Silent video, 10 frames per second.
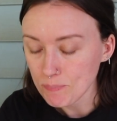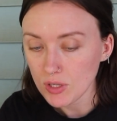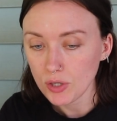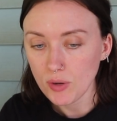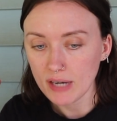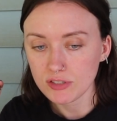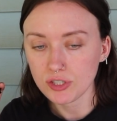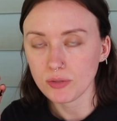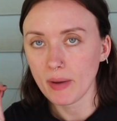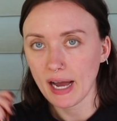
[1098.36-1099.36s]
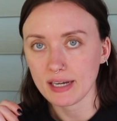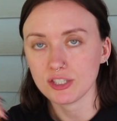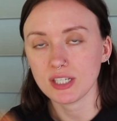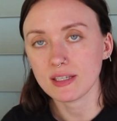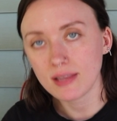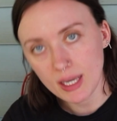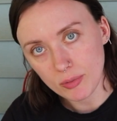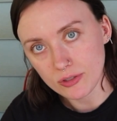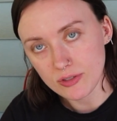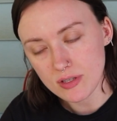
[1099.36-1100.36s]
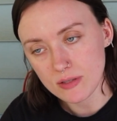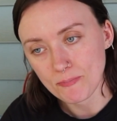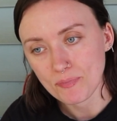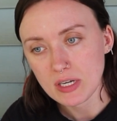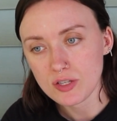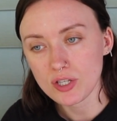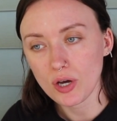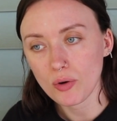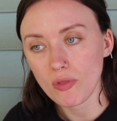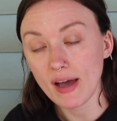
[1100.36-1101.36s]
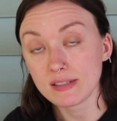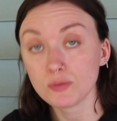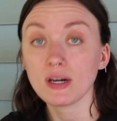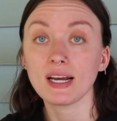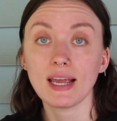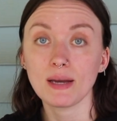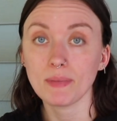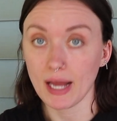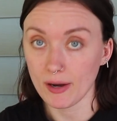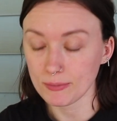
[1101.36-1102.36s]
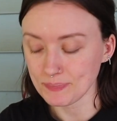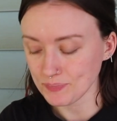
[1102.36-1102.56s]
you have to do packaging and labels. So that's where I am now.